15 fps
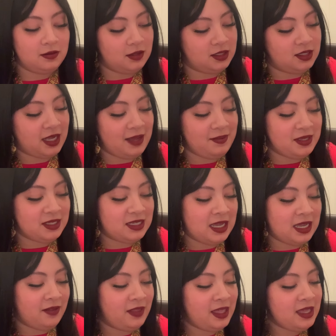The time is
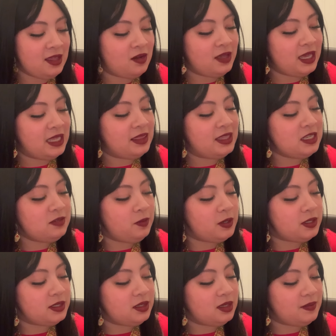now. They okay, this
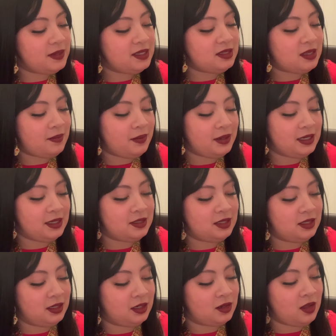person could be stepping
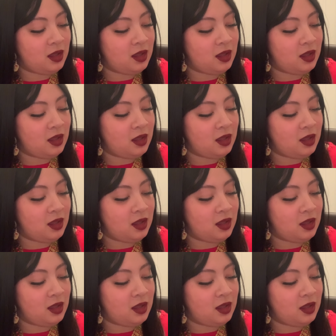into their